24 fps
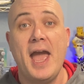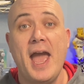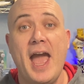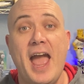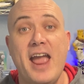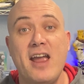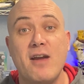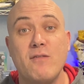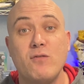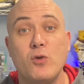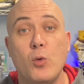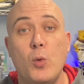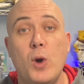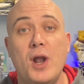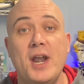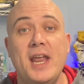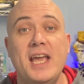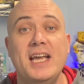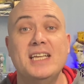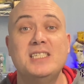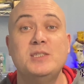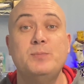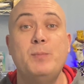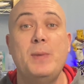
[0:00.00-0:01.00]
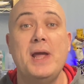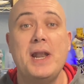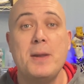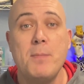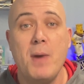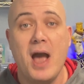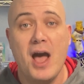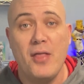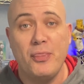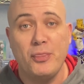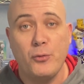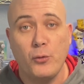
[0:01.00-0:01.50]
Hey everyone, it's been
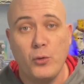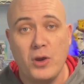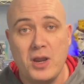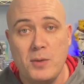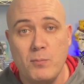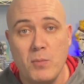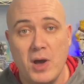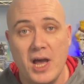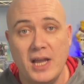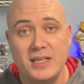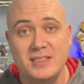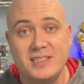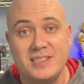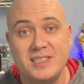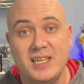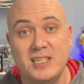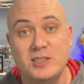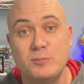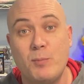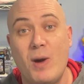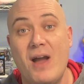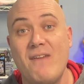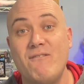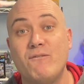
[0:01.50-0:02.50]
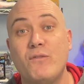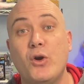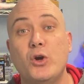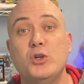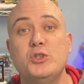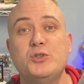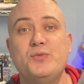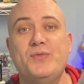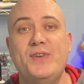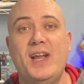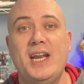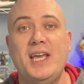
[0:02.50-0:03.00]
about 3 months since my
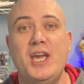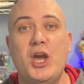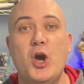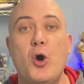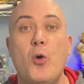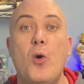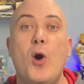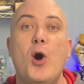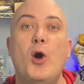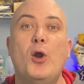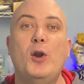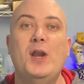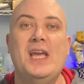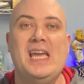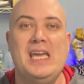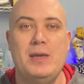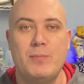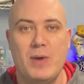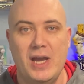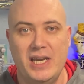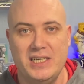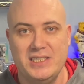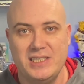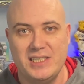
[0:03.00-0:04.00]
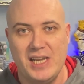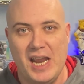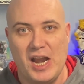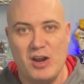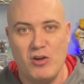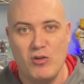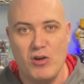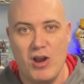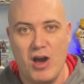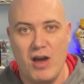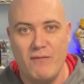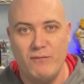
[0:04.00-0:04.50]
first video on eBay
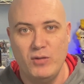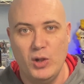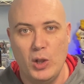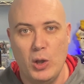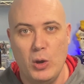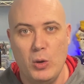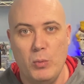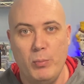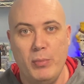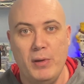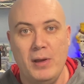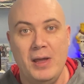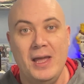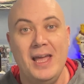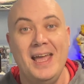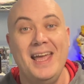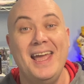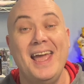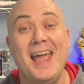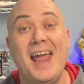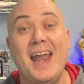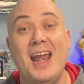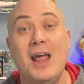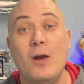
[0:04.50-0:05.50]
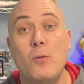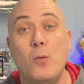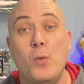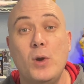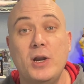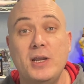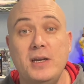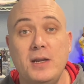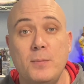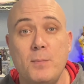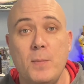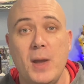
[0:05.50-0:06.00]
standard envelope, and I
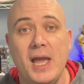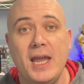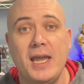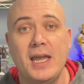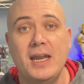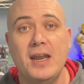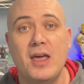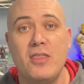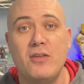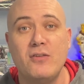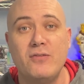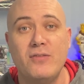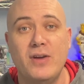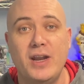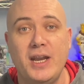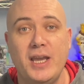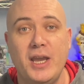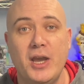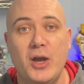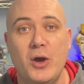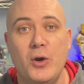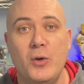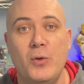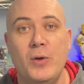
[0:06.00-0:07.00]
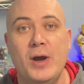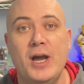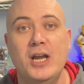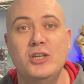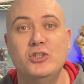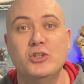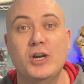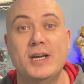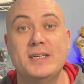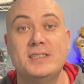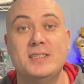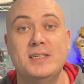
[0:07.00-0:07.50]
wanted to make another video
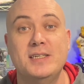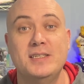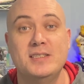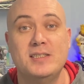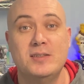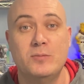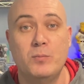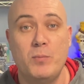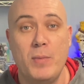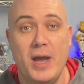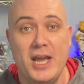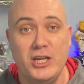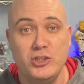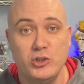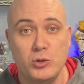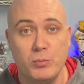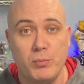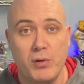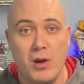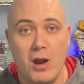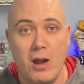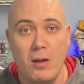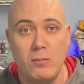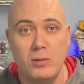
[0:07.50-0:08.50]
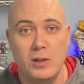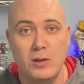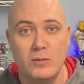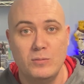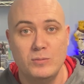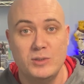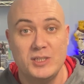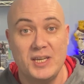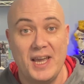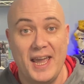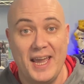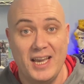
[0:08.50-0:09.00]
addressing some major
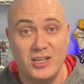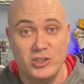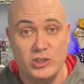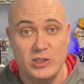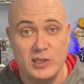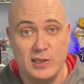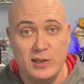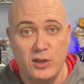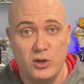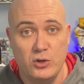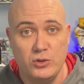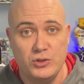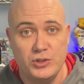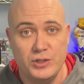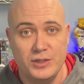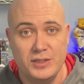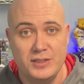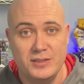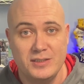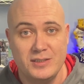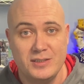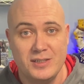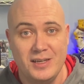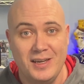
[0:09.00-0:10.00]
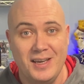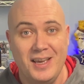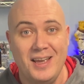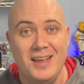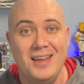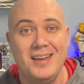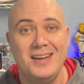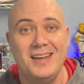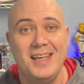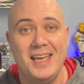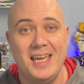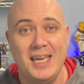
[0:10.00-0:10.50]
problems and solutions
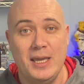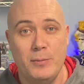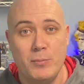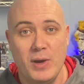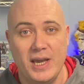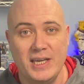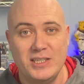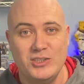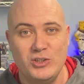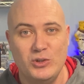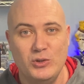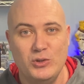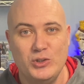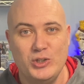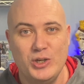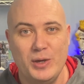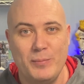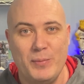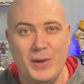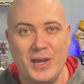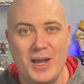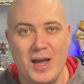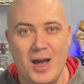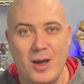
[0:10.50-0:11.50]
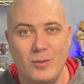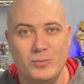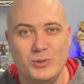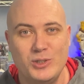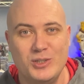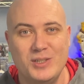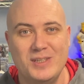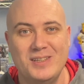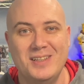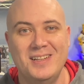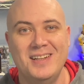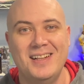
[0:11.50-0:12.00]
to eBay's new shipping
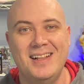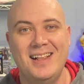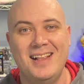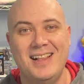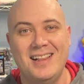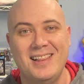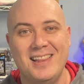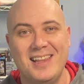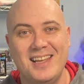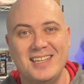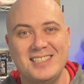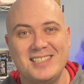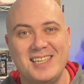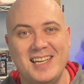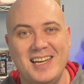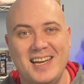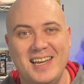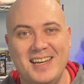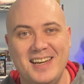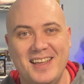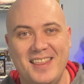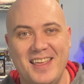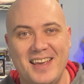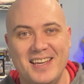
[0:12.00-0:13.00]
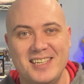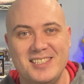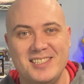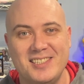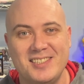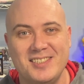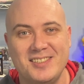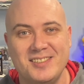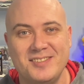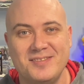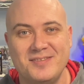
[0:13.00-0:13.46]
option. Let's get into this.